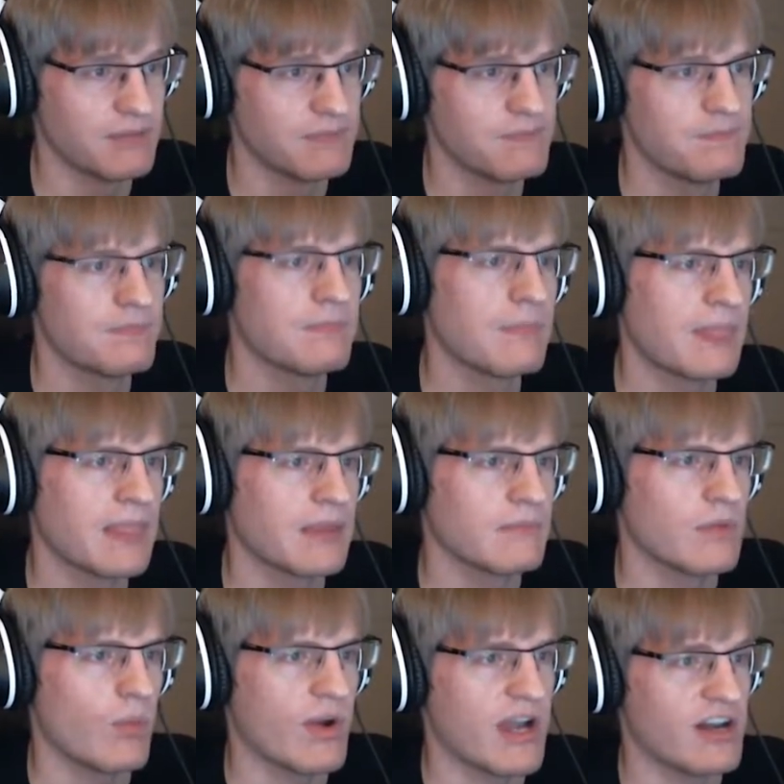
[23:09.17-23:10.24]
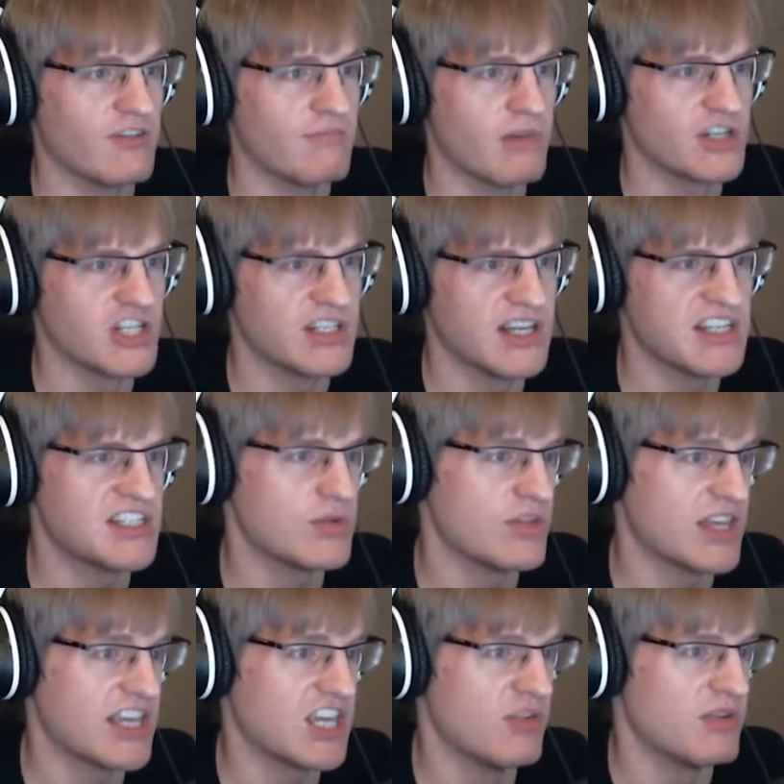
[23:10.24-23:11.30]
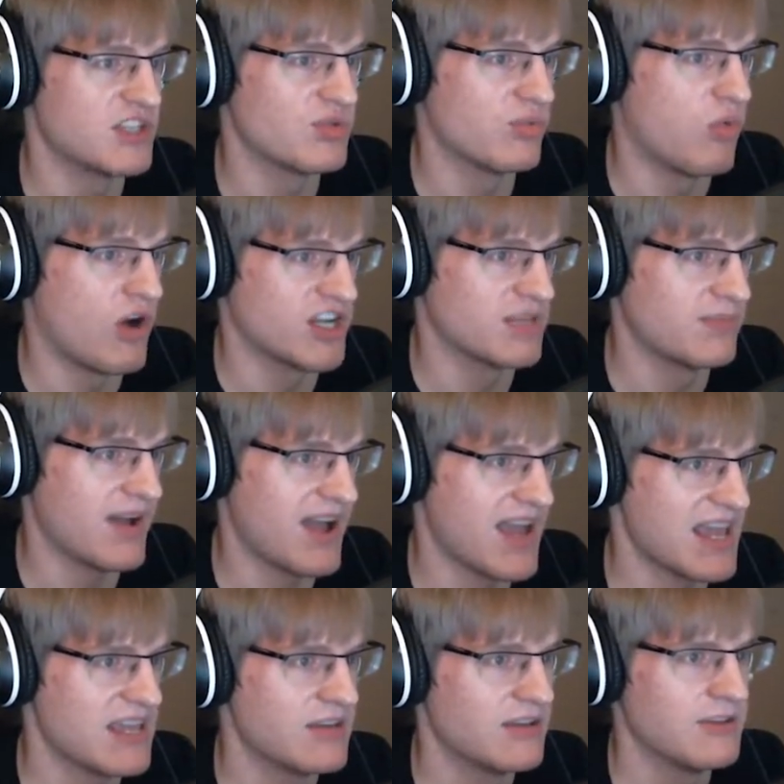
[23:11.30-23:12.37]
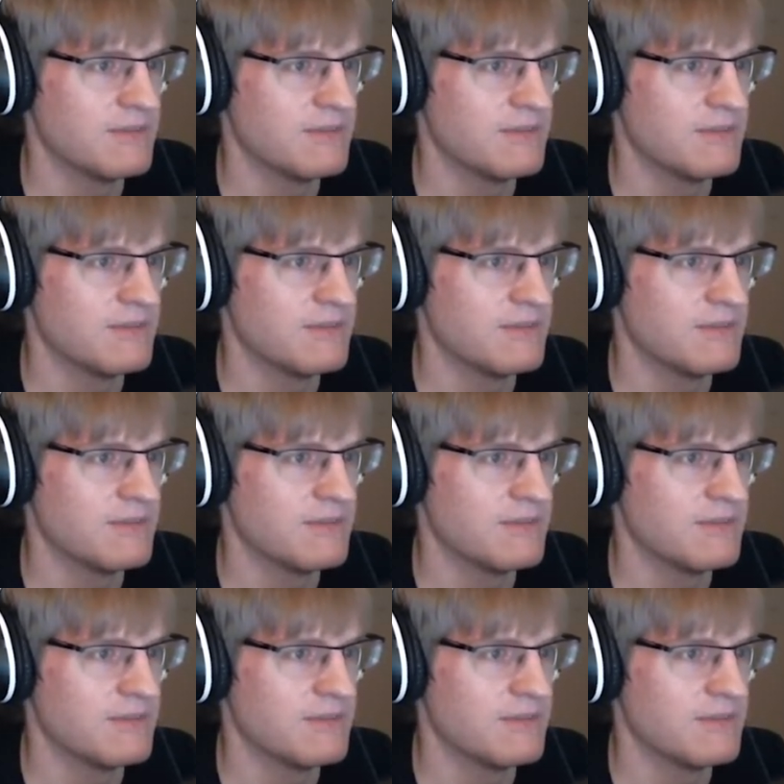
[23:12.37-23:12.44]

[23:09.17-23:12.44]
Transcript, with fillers: What kind of merchandise do you think humans would want to buy?